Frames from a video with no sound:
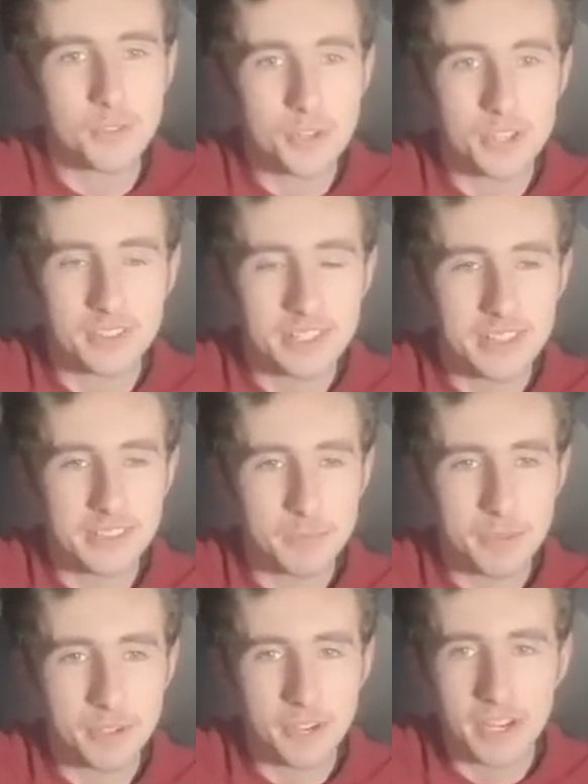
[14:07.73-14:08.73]
if you can see this,
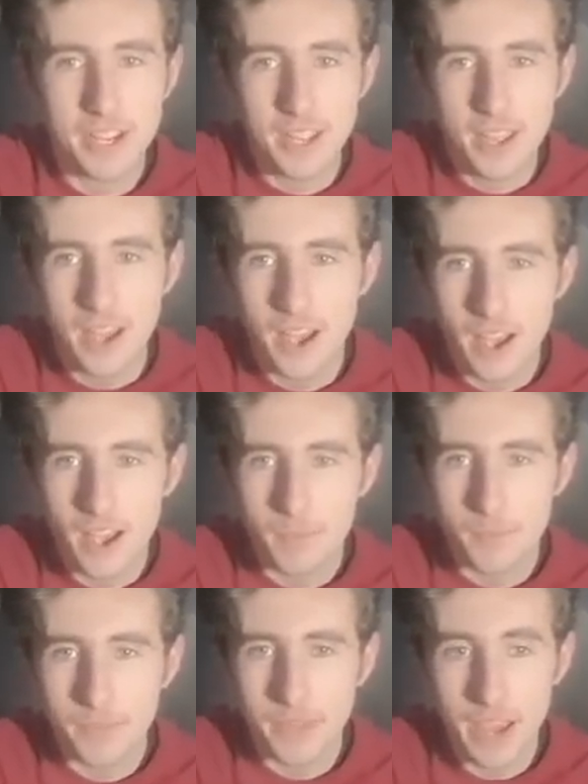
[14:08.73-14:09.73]
I'm sorry.
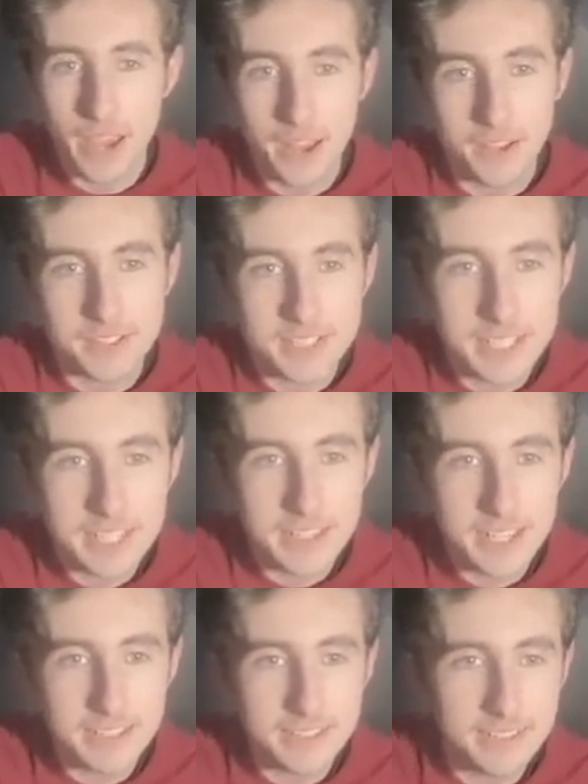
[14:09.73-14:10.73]
Um, and delete
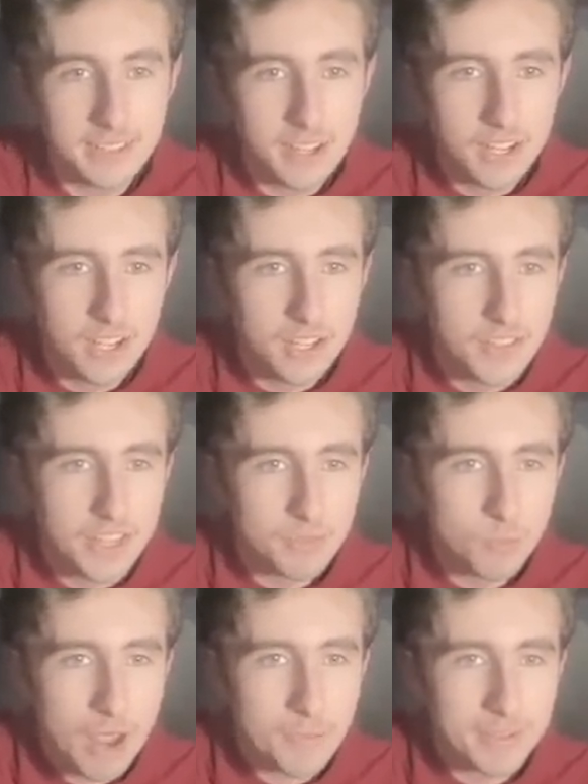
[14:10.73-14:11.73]
this. This
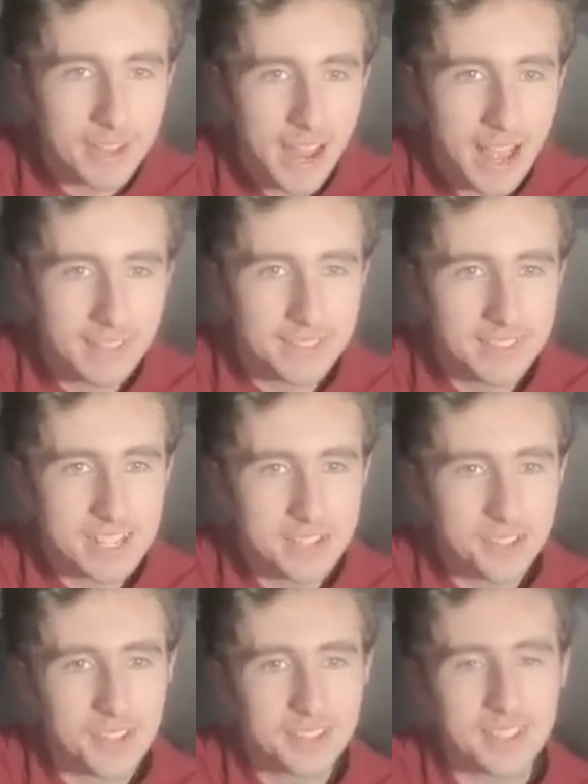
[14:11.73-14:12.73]
website has
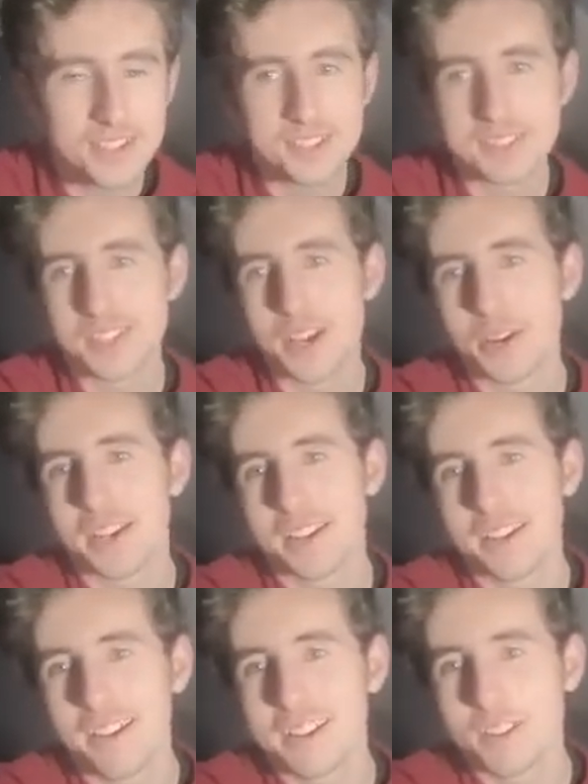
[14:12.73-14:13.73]
secrets, I just know it.
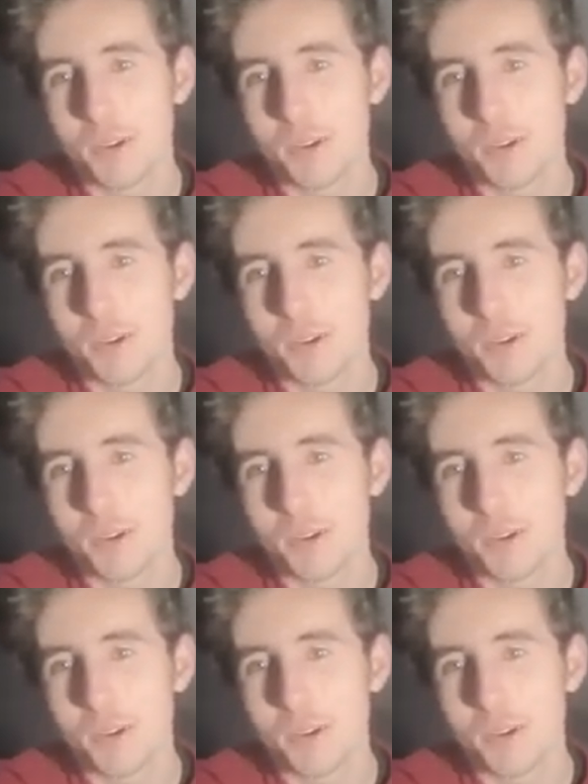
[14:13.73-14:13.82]
Nice